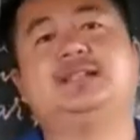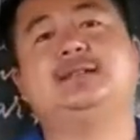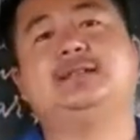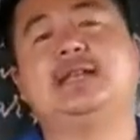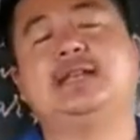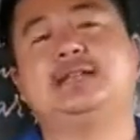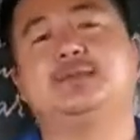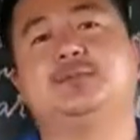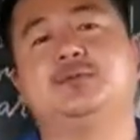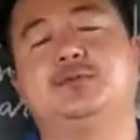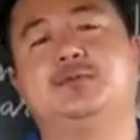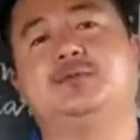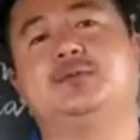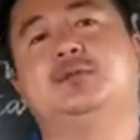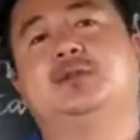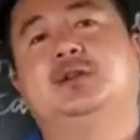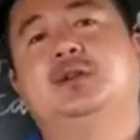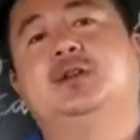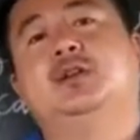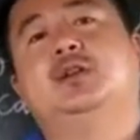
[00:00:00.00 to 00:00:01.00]
textbook,
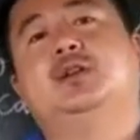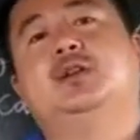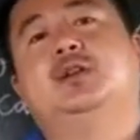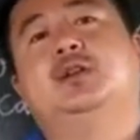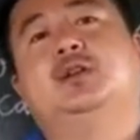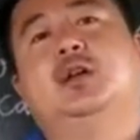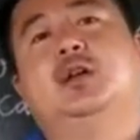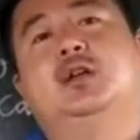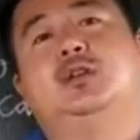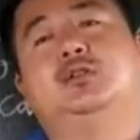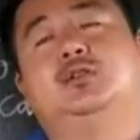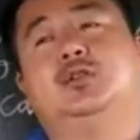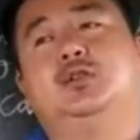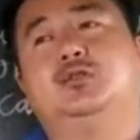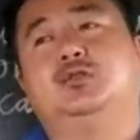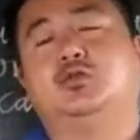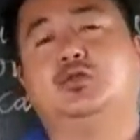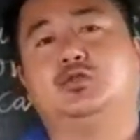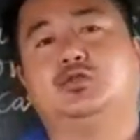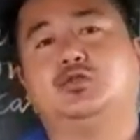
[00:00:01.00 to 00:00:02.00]
and you
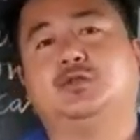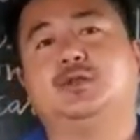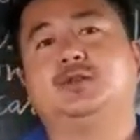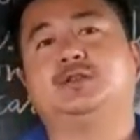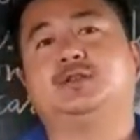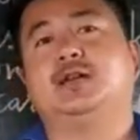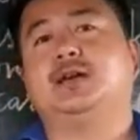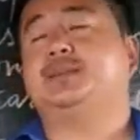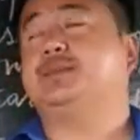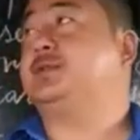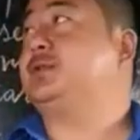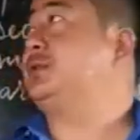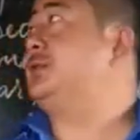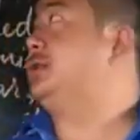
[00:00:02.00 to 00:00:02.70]
can go through the chapter